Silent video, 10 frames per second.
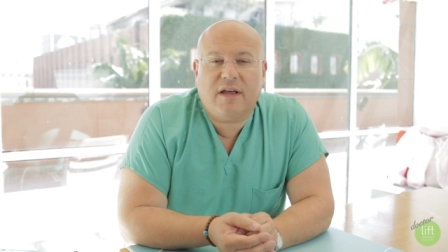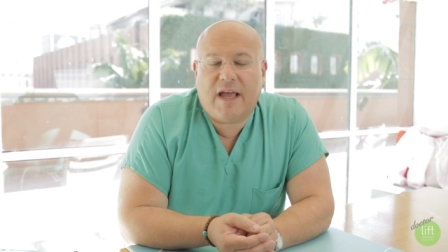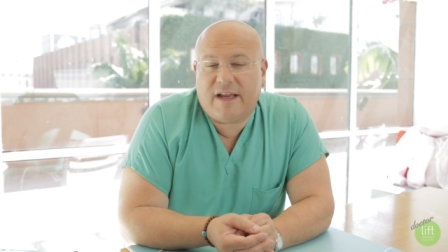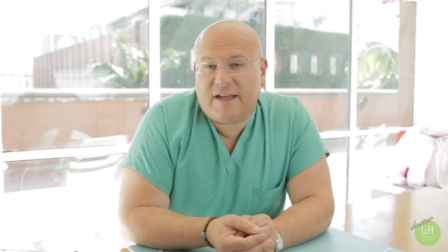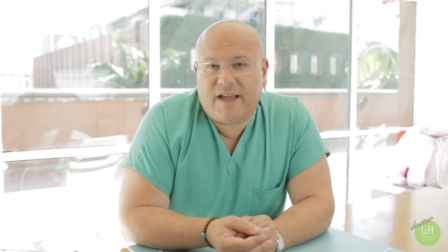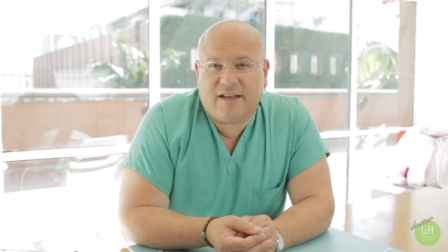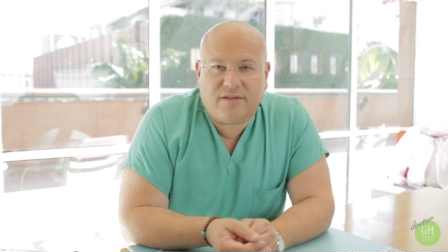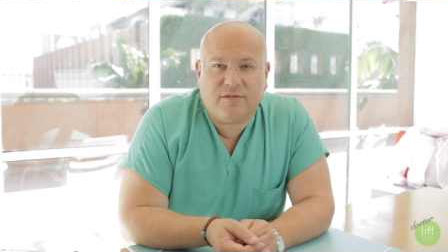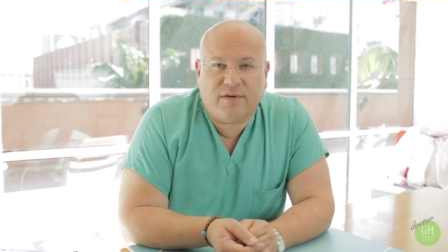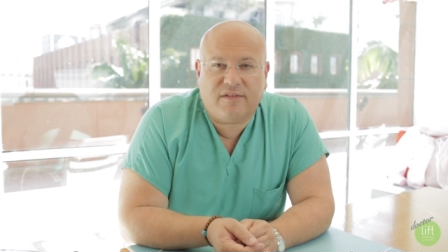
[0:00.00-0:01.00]
and
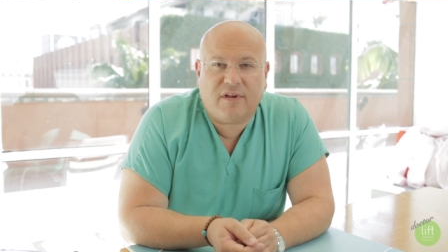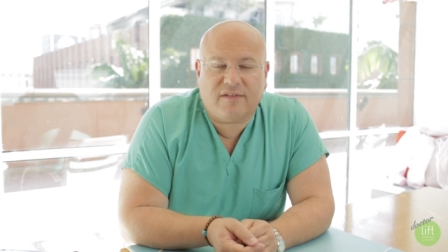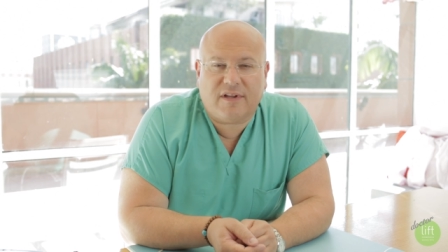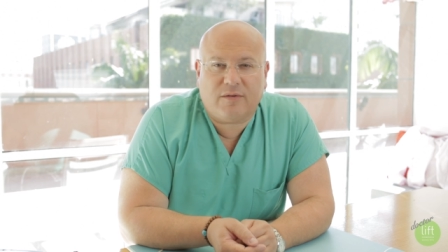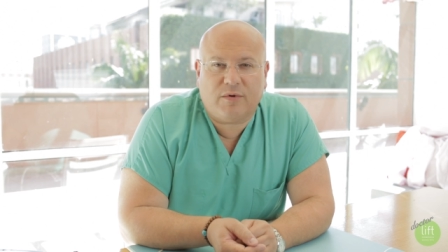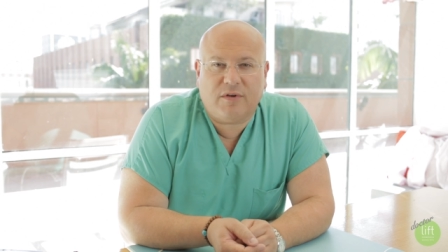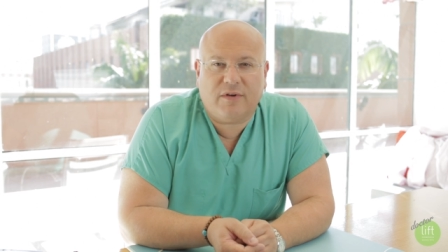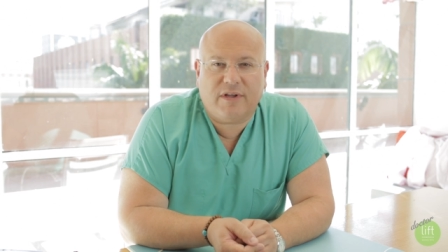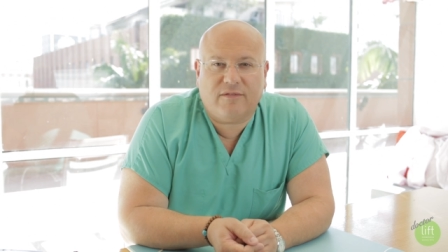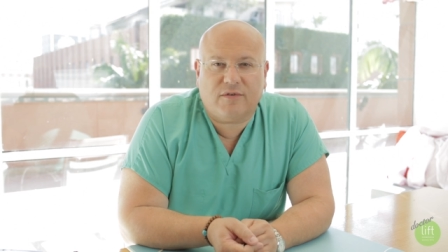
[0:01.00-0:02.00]
get the results that we're
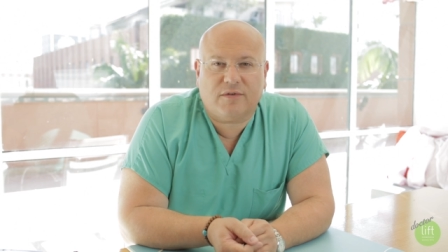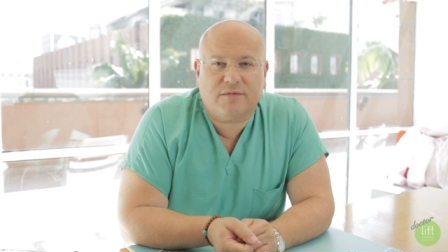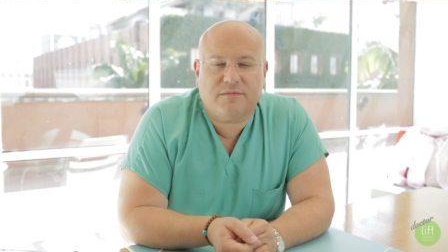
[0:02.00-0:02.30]
looking for.